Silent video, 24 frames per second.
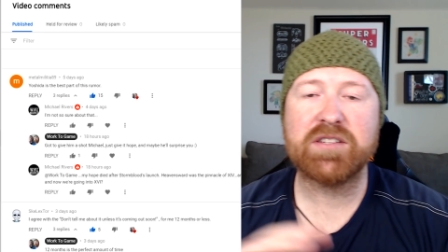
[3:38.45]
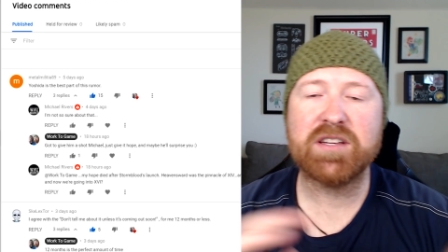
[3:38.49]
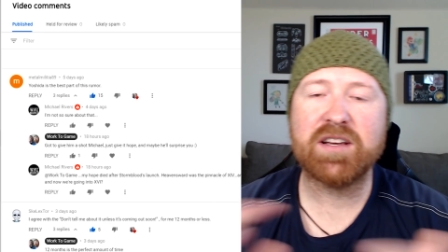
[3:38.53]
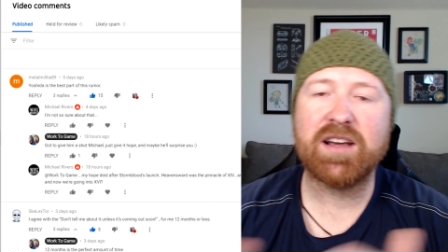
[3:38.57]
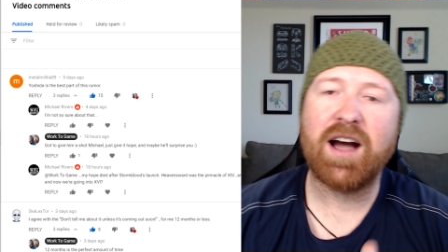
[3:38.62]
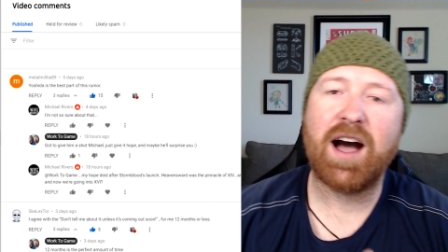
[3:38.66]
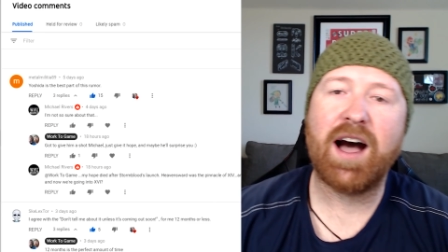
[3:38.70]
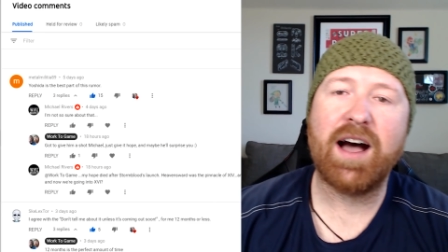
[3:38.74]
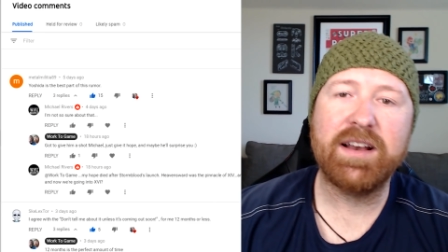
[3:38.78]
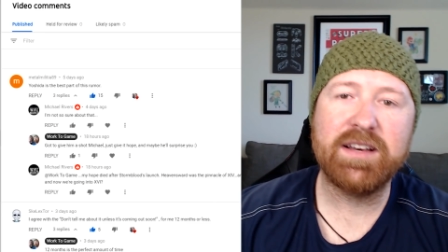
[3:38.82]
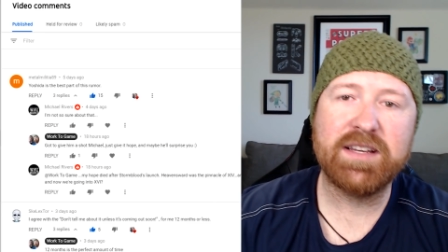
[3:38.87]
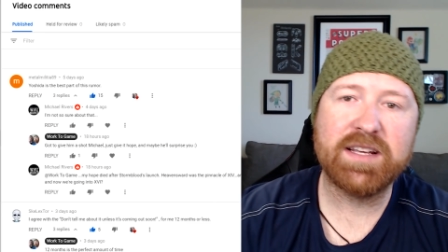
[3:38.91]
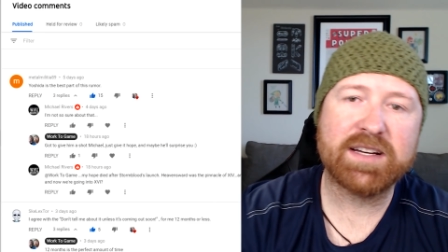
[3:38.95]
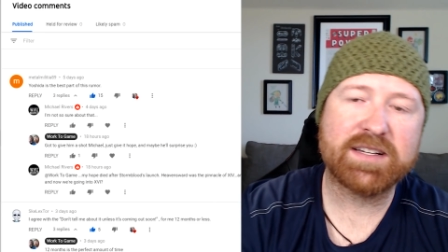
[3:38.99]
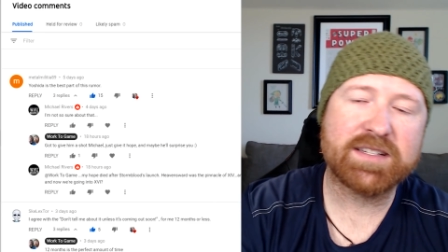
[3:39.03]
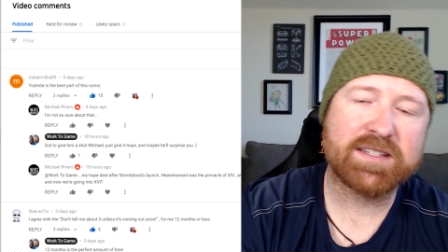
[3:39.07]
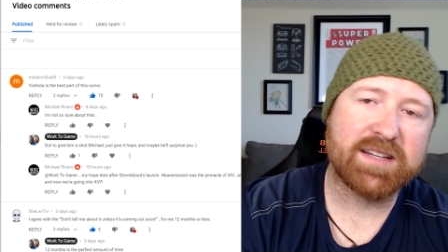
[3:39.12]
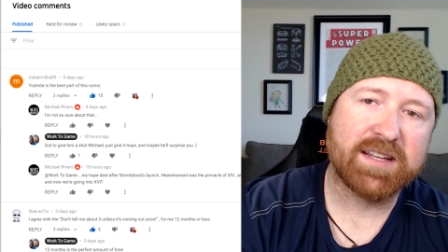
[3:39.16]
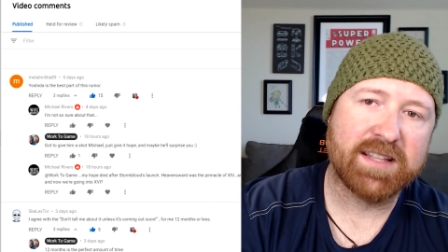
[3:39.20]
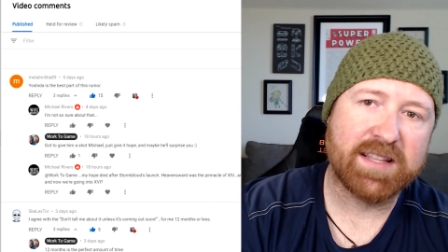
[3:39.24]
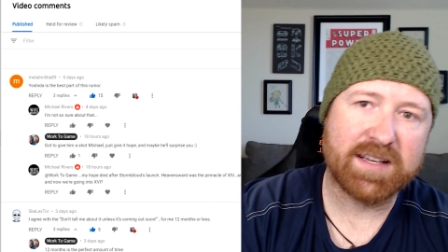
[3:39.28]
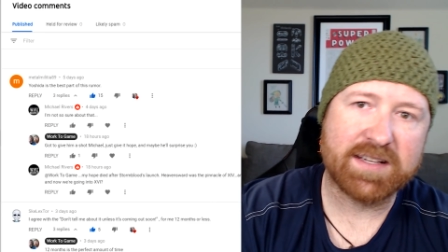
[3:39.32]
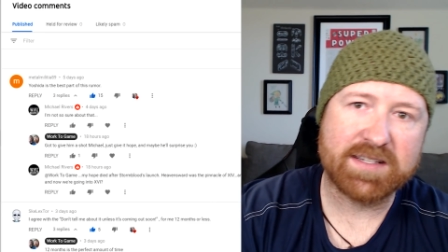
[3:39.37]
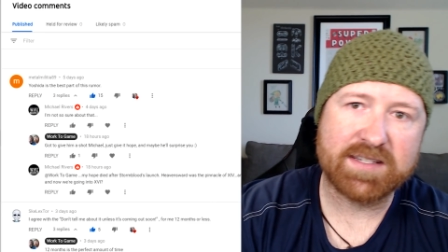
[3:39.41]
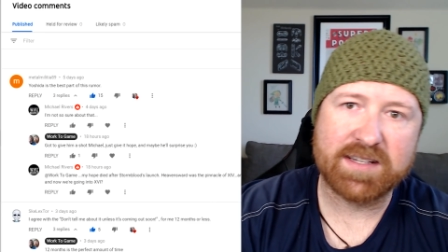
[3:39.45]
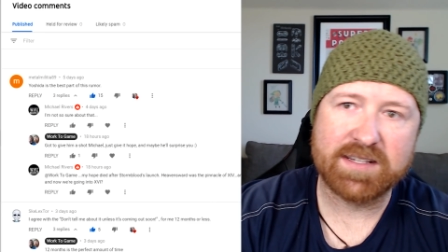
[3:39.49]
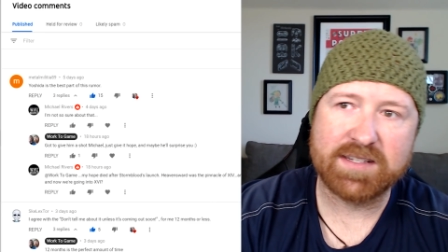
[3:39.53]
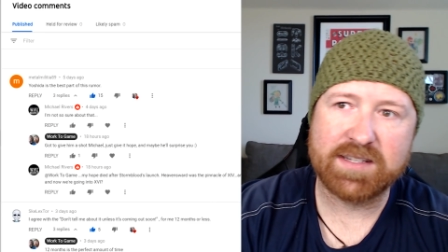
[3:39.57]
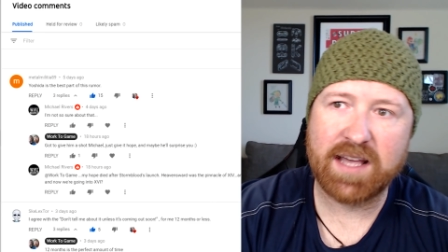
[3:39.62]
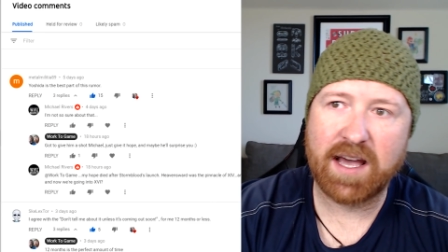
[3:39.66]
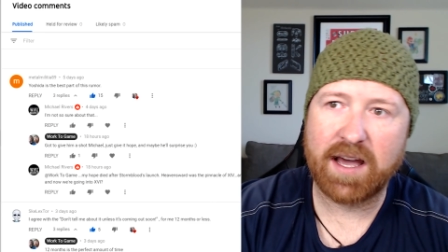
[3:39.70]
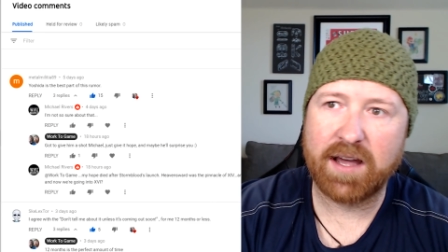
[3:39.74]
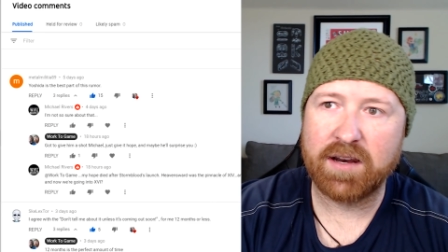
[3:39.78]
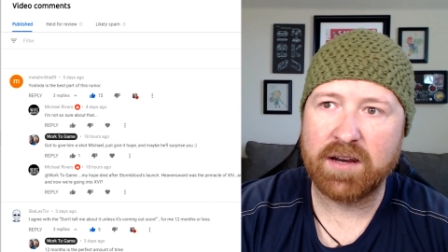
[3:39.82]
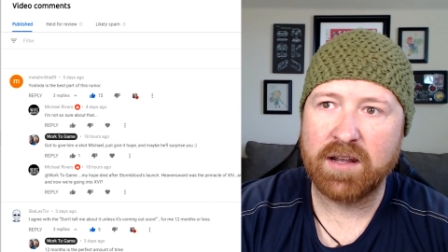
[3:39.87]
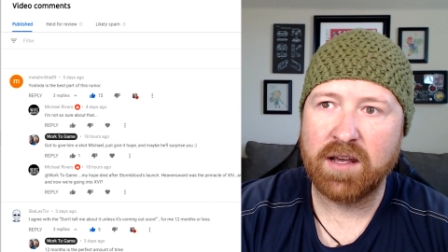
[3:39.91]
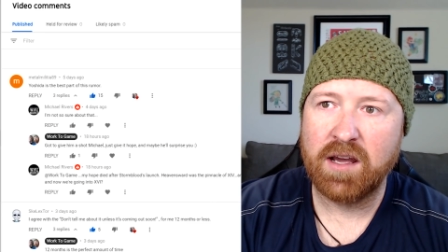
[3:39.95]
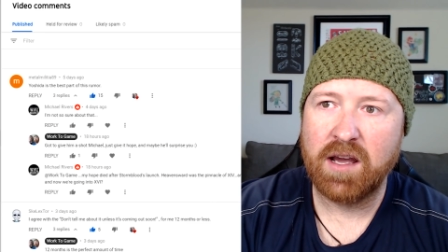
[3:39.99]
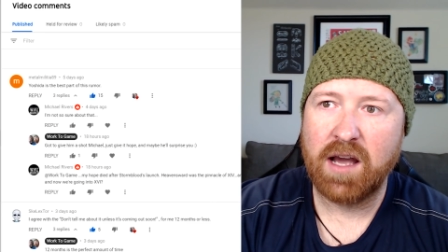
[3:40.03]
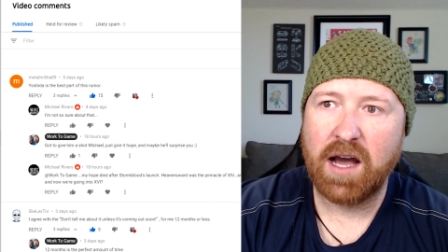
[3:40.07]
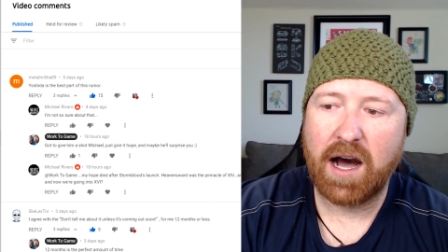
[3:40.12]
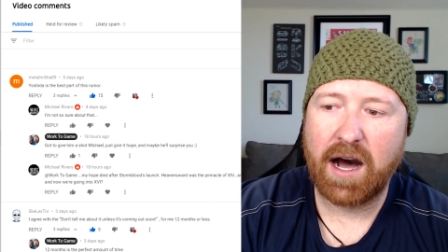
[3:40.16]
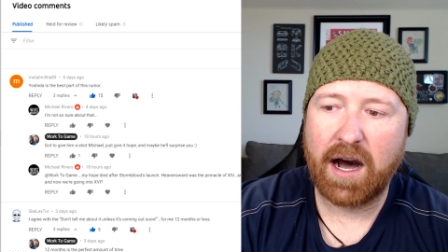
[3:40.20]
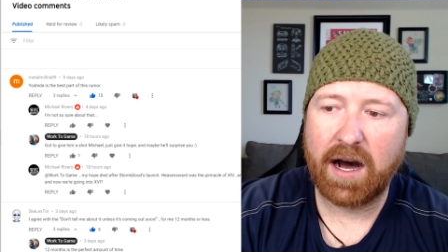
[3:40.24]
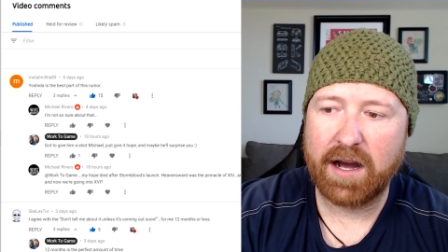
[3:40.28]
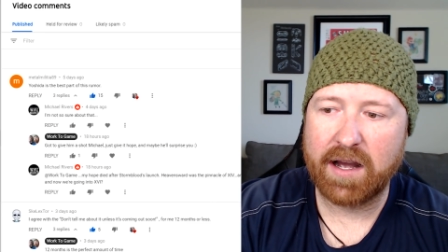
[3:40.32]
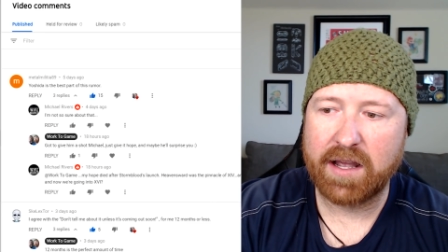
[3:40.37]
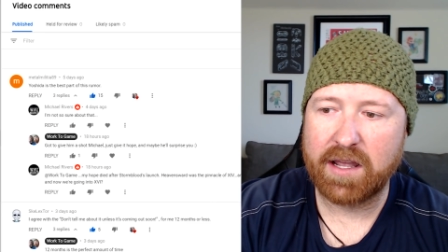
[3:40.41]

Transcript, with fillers: a context to this is that uh,